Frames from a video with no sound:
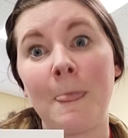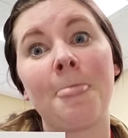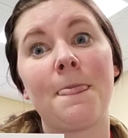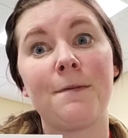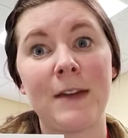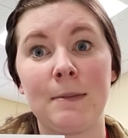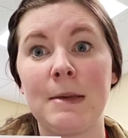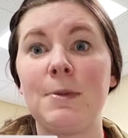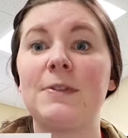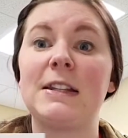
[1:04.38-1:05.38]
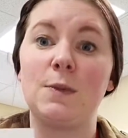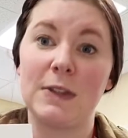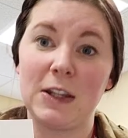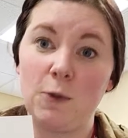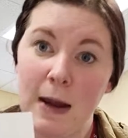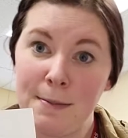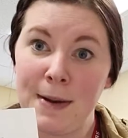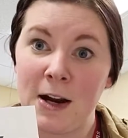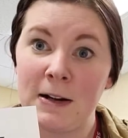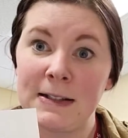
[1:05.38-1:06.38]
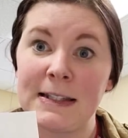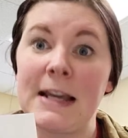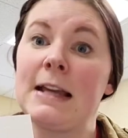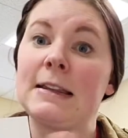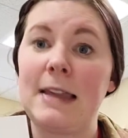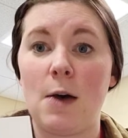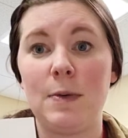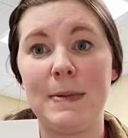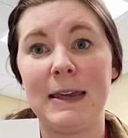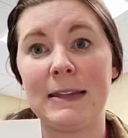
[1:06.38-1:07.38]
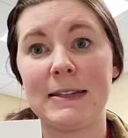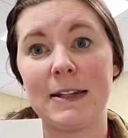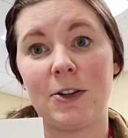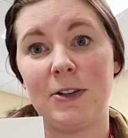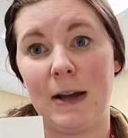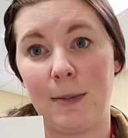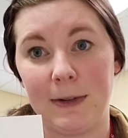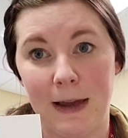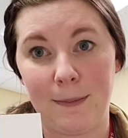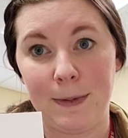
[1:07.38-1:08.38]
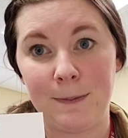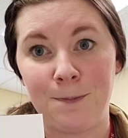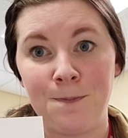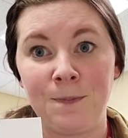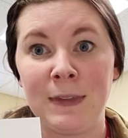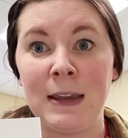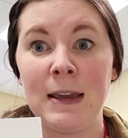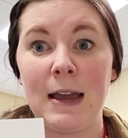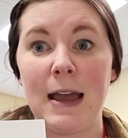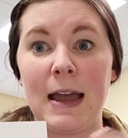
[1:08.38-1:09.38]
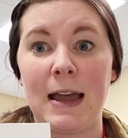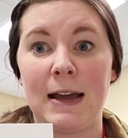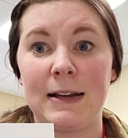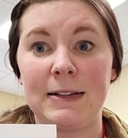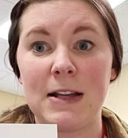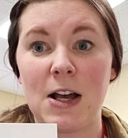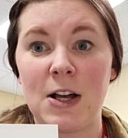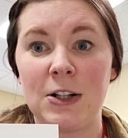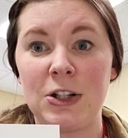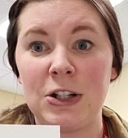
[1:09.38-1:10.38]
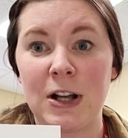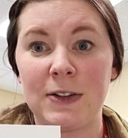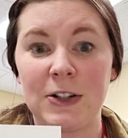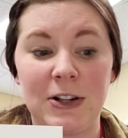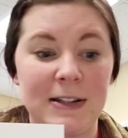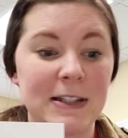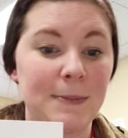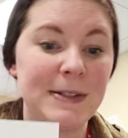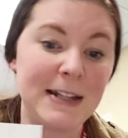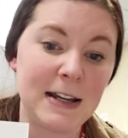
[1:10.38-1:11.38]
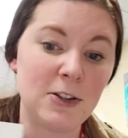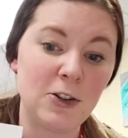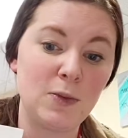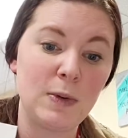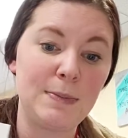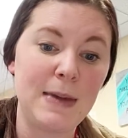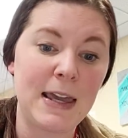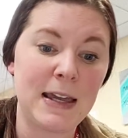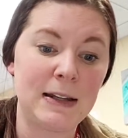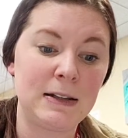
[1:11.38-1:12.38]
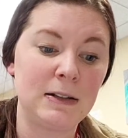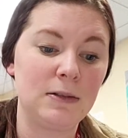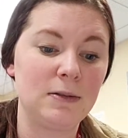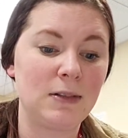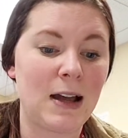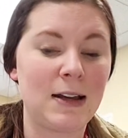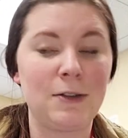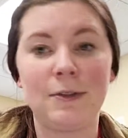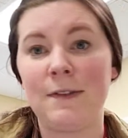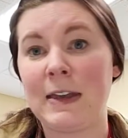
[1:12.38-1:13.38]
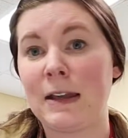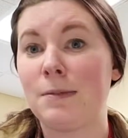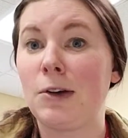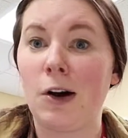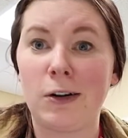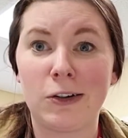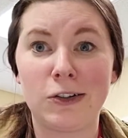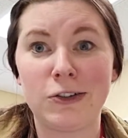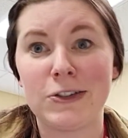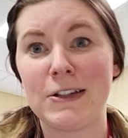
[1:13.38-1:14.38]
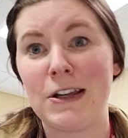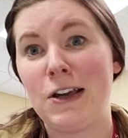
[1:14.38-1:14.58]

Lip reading: The family moves in with the grandparents. That would be considered doubled up. And unsheltered and substandard would mean kind of living in cars,